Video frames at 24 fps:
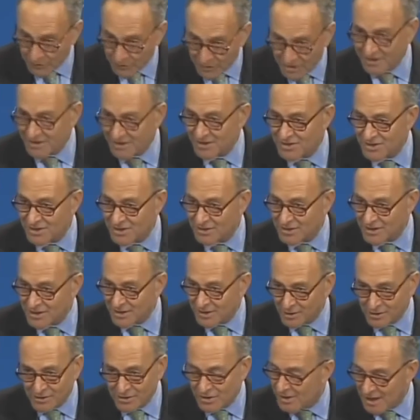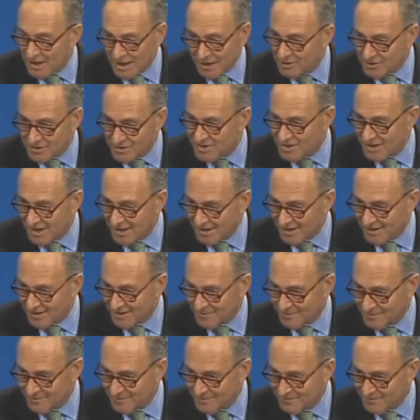think it's illegal, you're not going to say it.
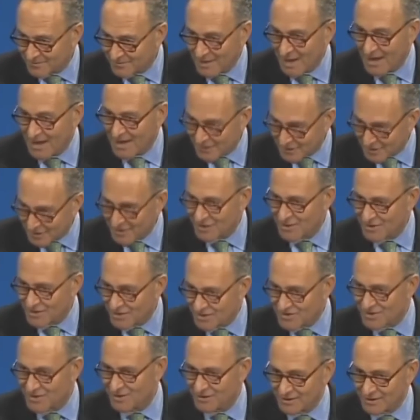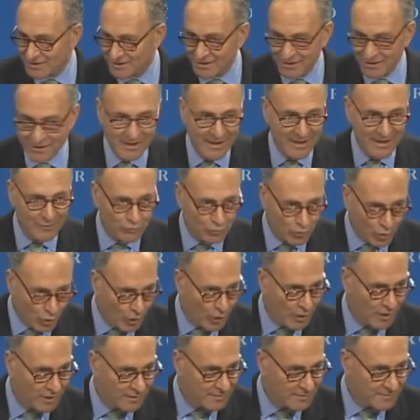I think it is illegal and
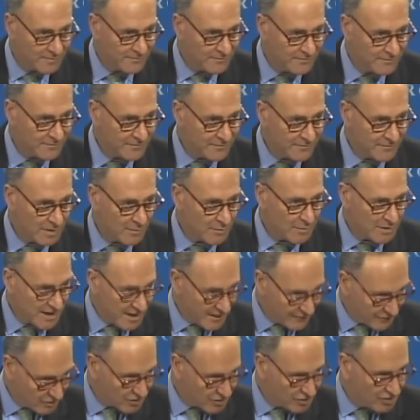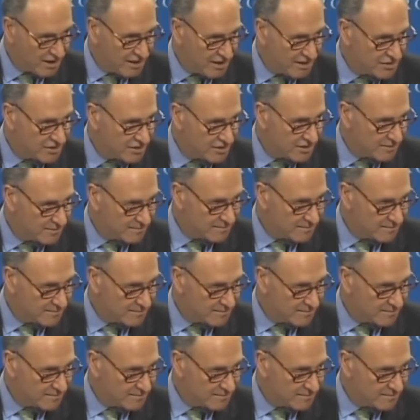wrong, and we have to change it.